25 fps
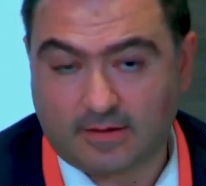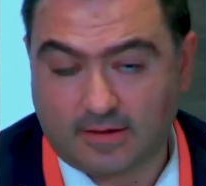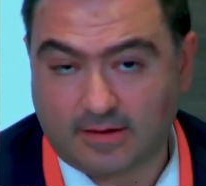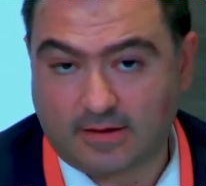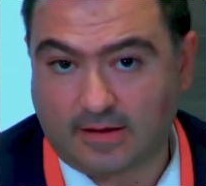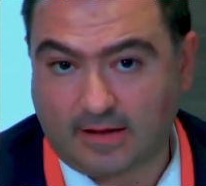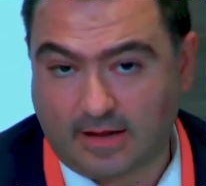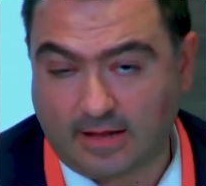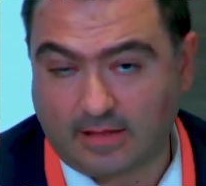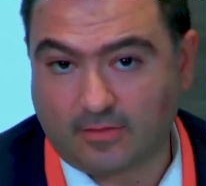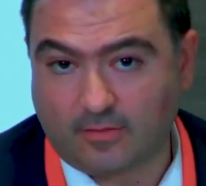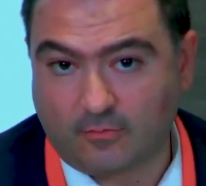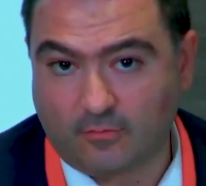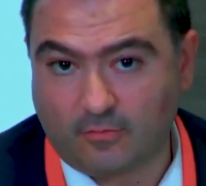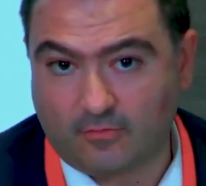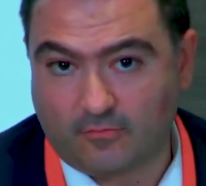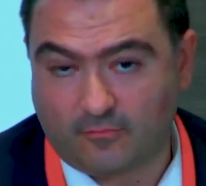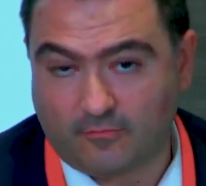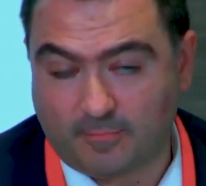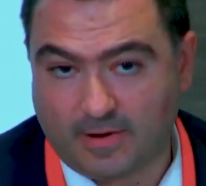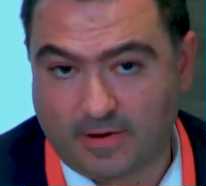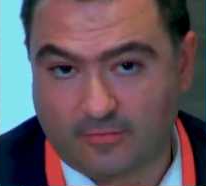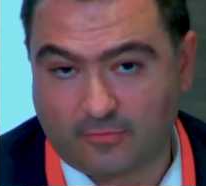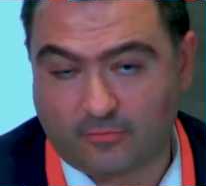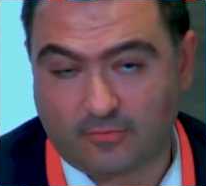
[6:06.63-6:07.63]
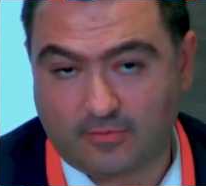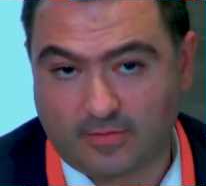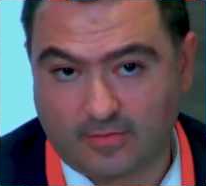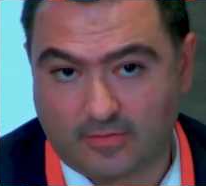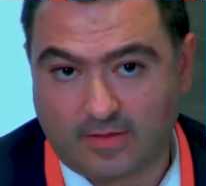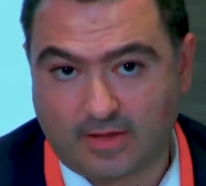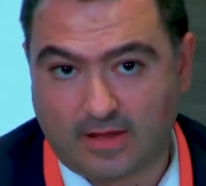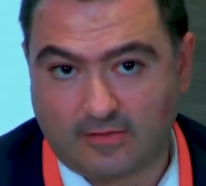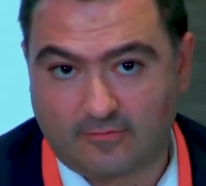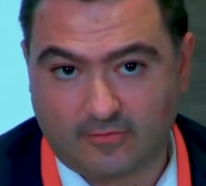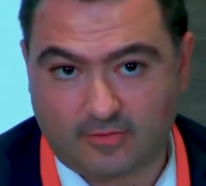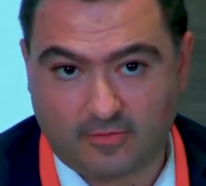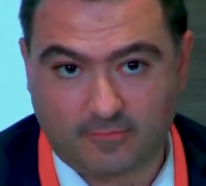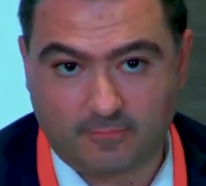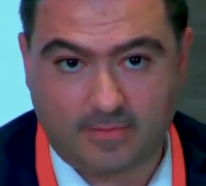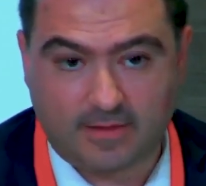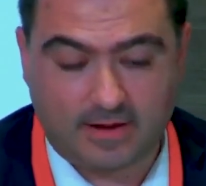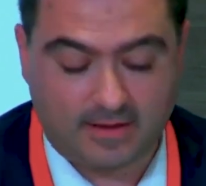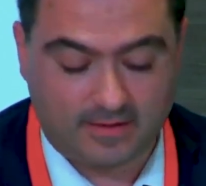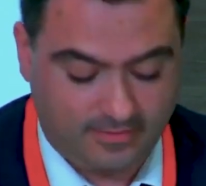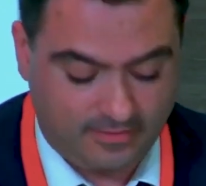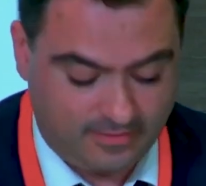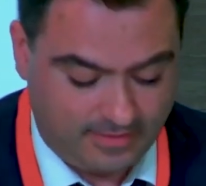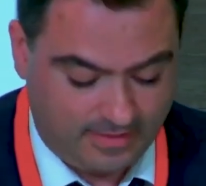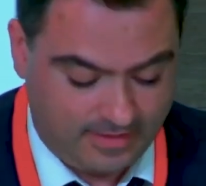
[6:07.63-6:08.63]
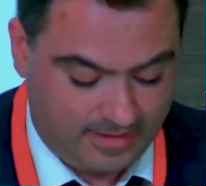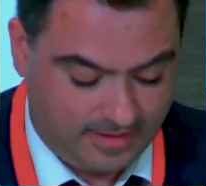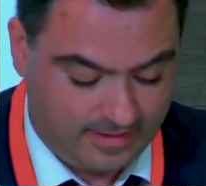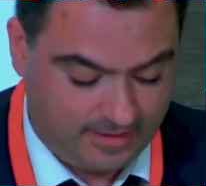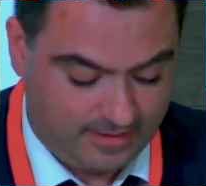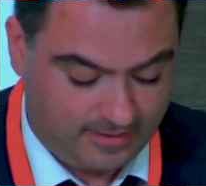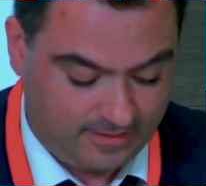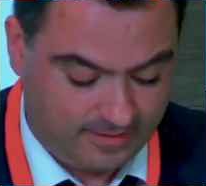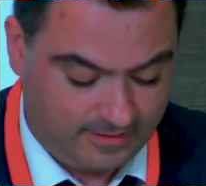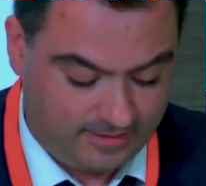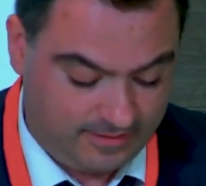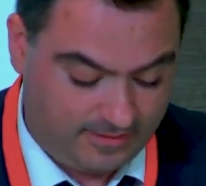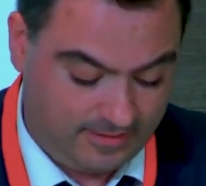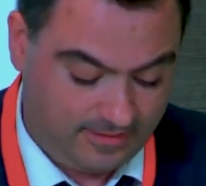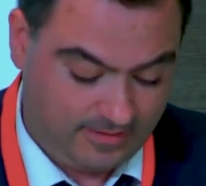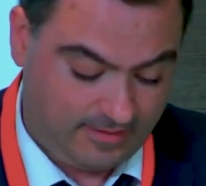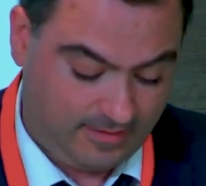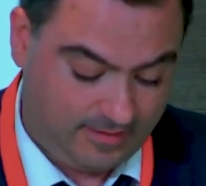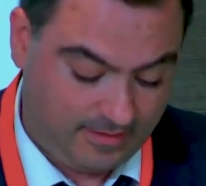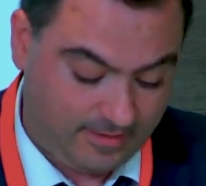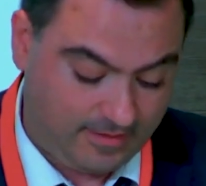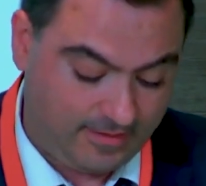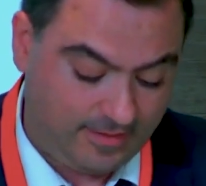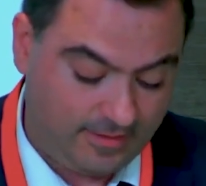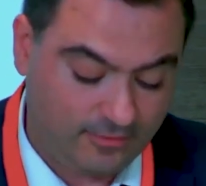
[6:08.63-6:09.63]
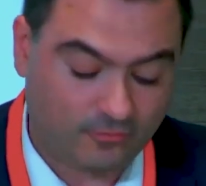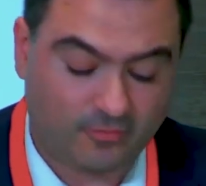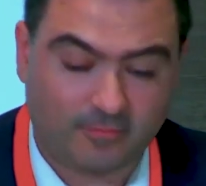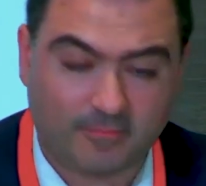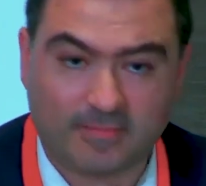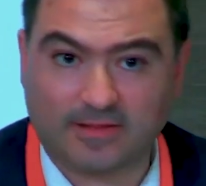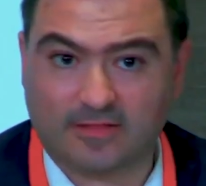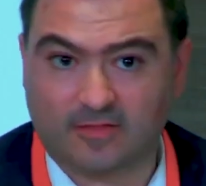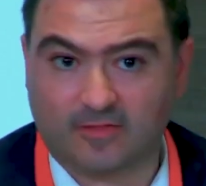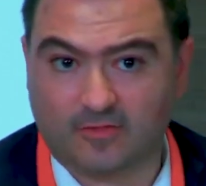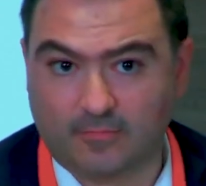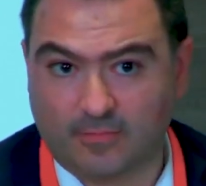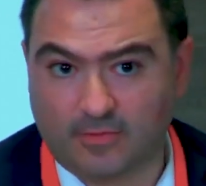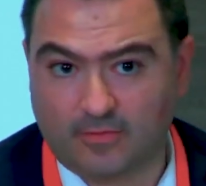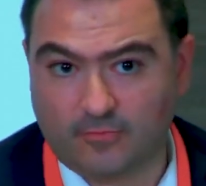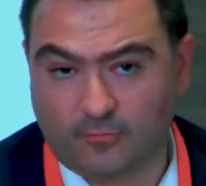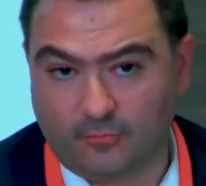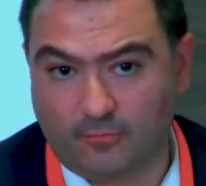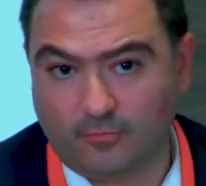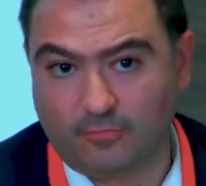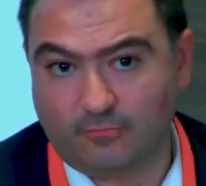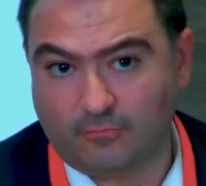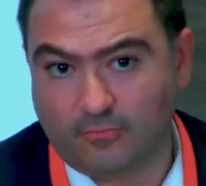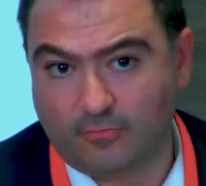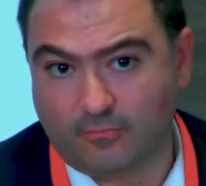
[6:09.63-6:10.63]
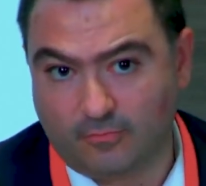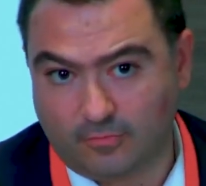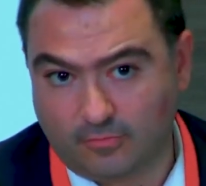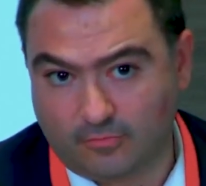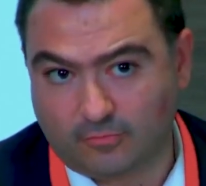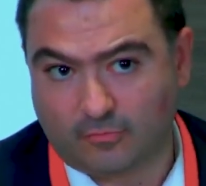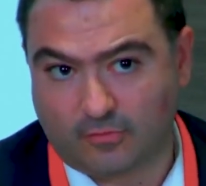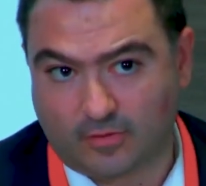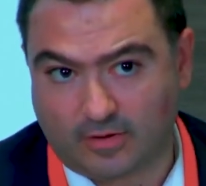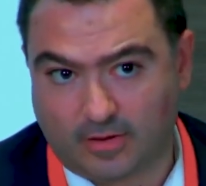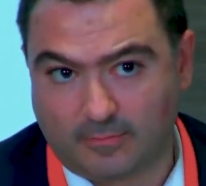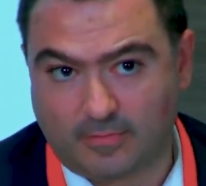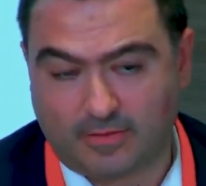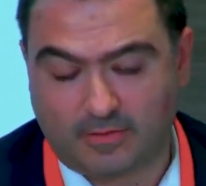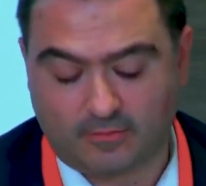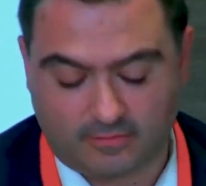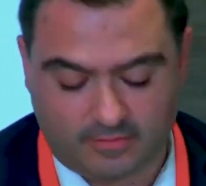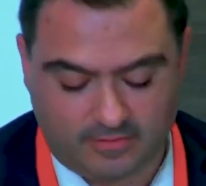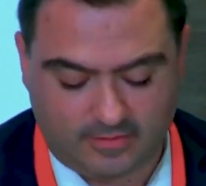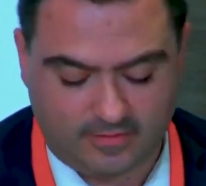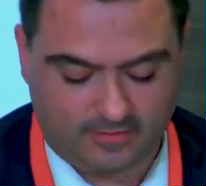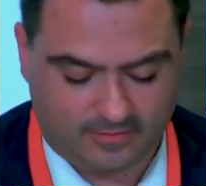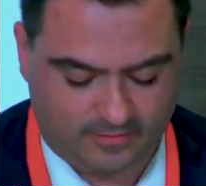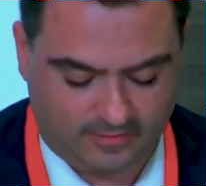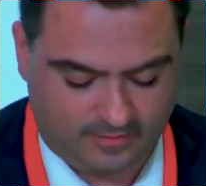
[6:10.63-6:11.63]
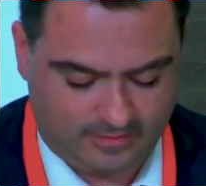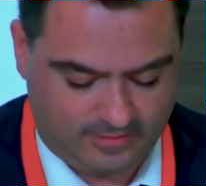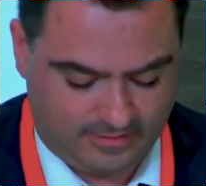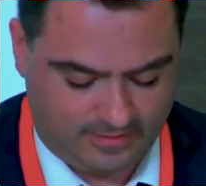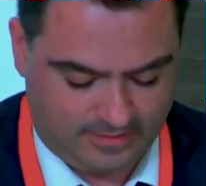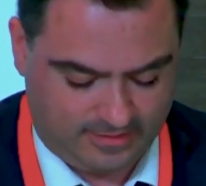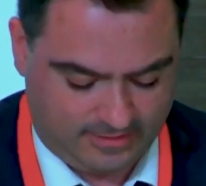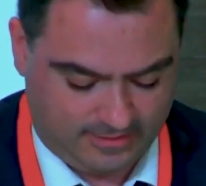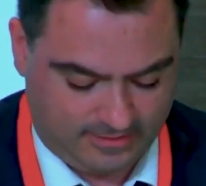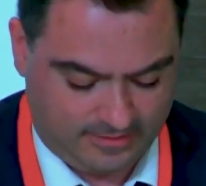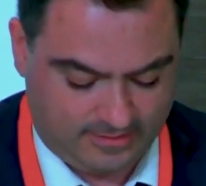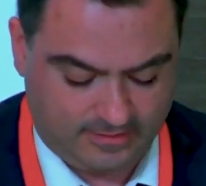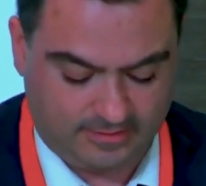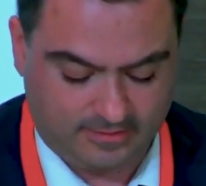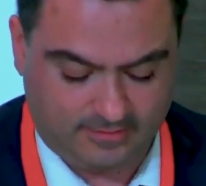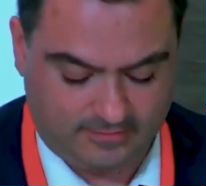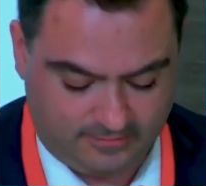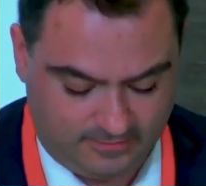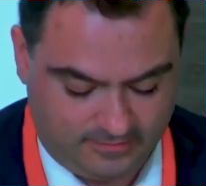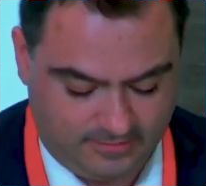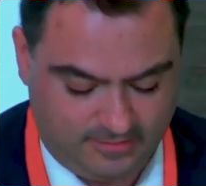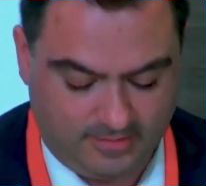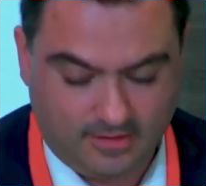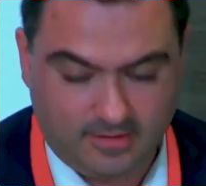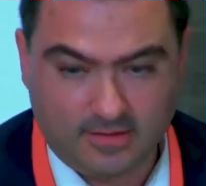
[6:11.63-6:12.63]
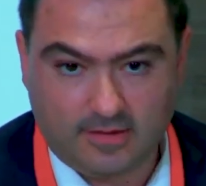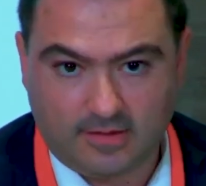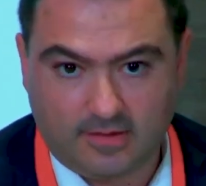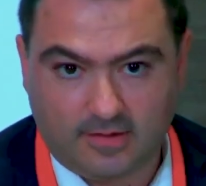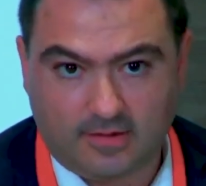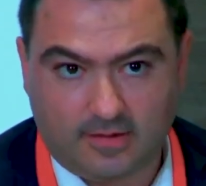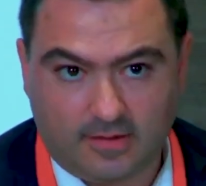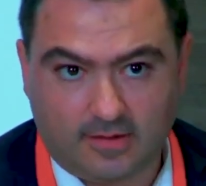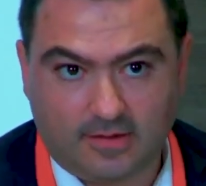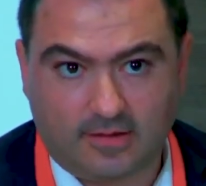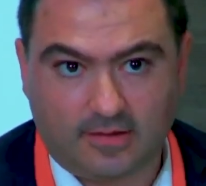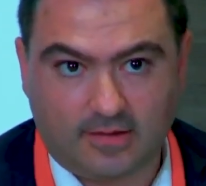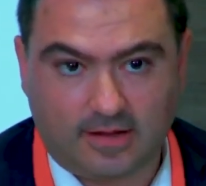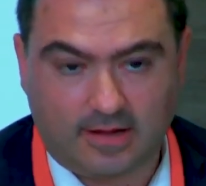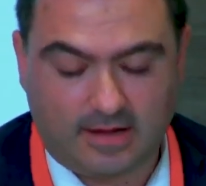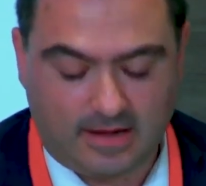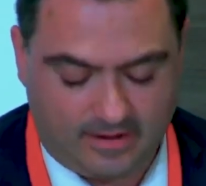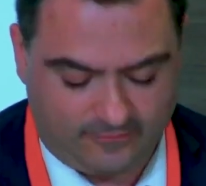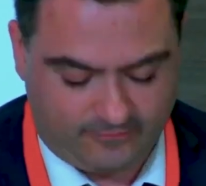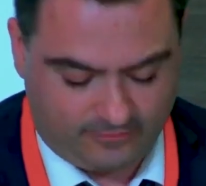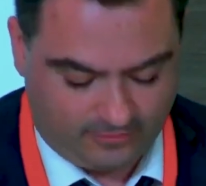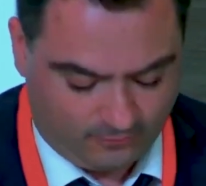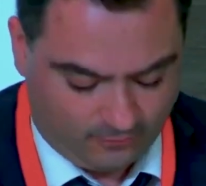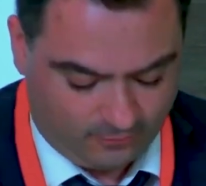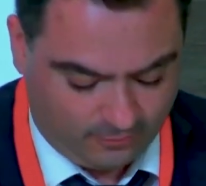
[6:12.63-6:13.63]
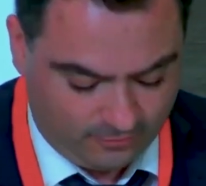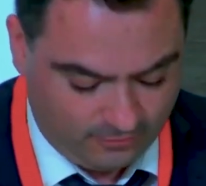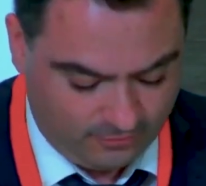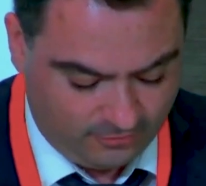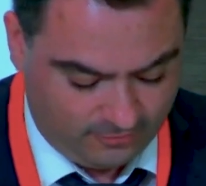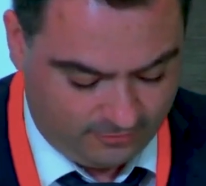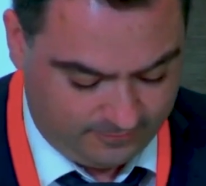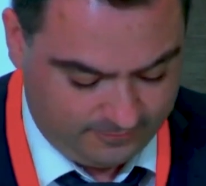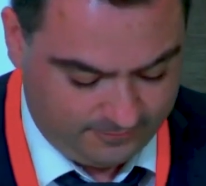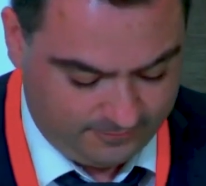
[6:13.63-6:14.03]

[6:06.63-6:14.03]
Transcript: category of person is covered by the interim management rule. We will talk about this afterwards.